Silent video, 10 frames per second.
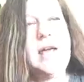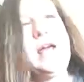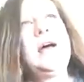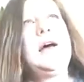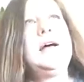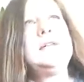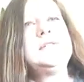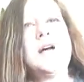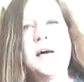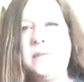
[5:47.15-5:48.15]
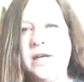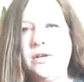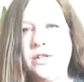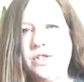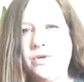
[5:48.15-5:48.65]
and I
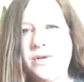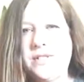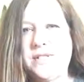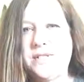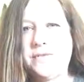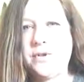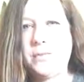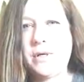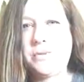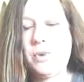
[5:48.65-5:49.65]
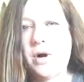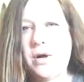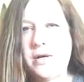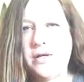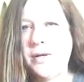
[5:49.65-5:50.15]
make good choices for the most
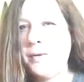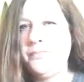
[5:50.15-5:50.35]
part.